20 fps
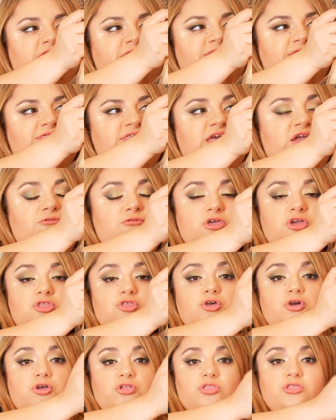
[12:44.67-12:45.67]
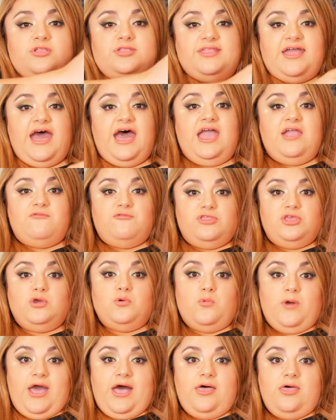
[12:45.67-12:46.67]
As you can see, it really took the
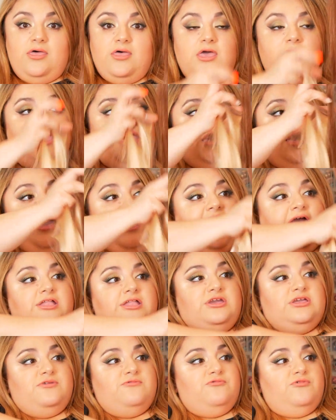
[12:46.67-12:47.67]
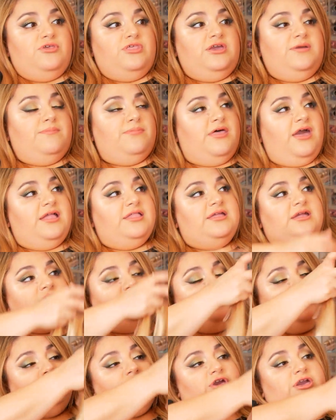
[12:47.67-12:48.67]
dye really well, and you can really
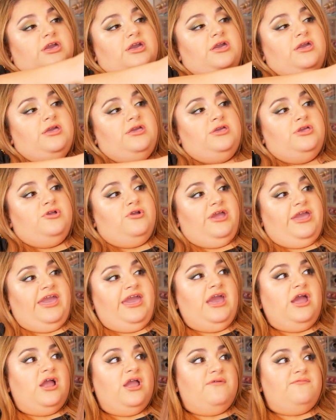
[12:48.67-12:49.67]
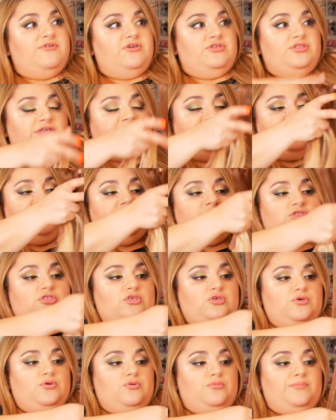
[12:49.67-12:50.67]
blend into your hair if you need
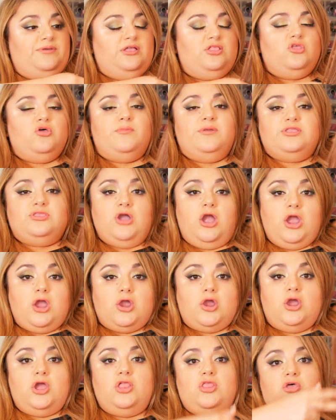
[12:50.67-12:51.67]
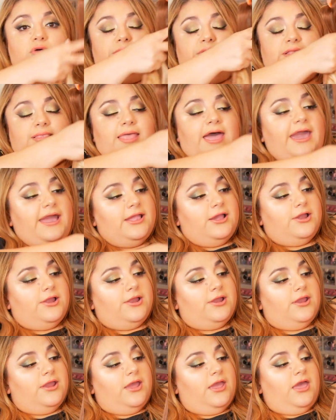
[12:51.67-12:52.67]
it to be a little bit darker, a little bit
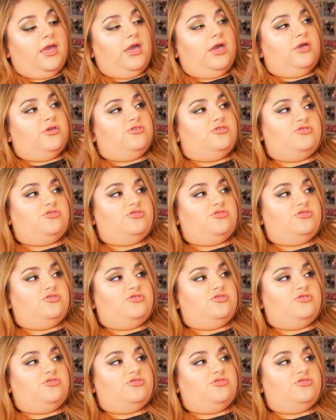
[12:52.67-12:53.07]
lighter.